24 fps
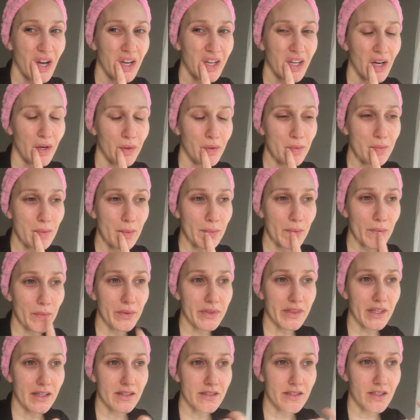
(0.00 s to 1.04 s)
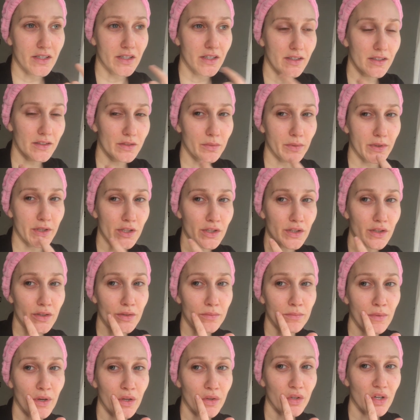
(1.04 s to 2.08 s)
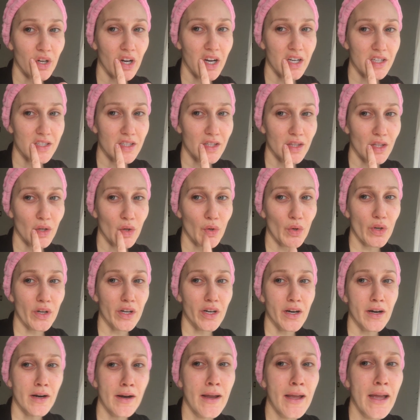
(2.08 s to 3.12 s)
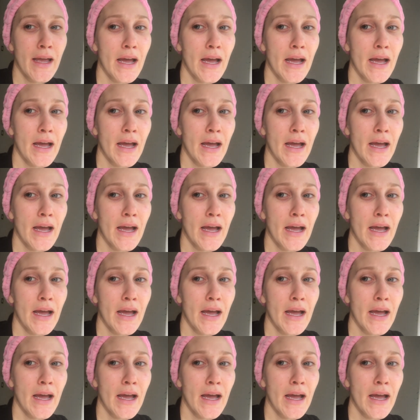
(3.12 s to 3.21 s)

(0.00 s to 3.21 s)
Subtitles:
I can't remember what that's called when your mouth cracks at the corner.